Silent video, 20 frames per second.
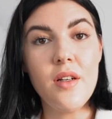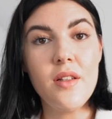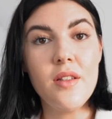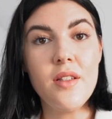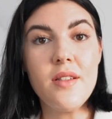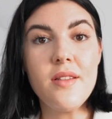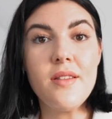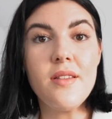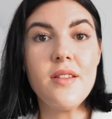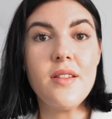
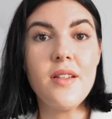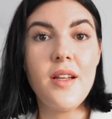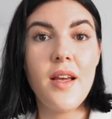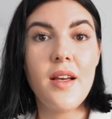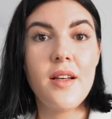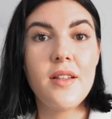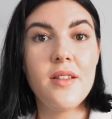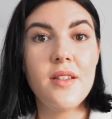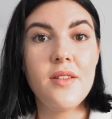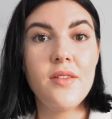This is an
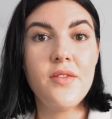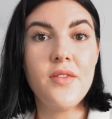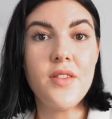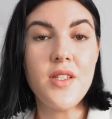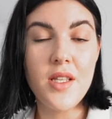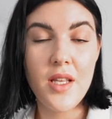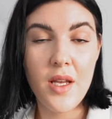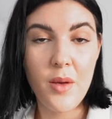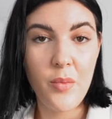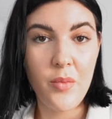active
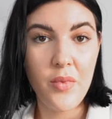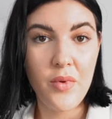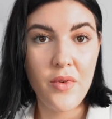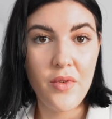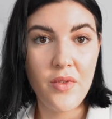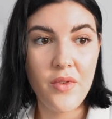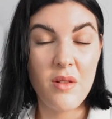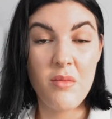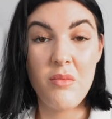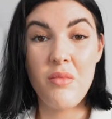step
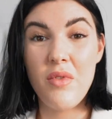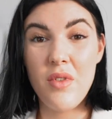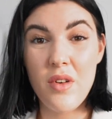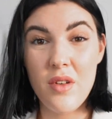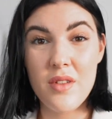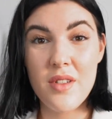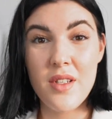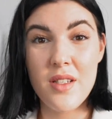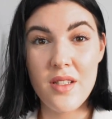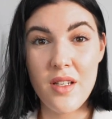and
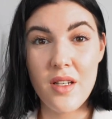process,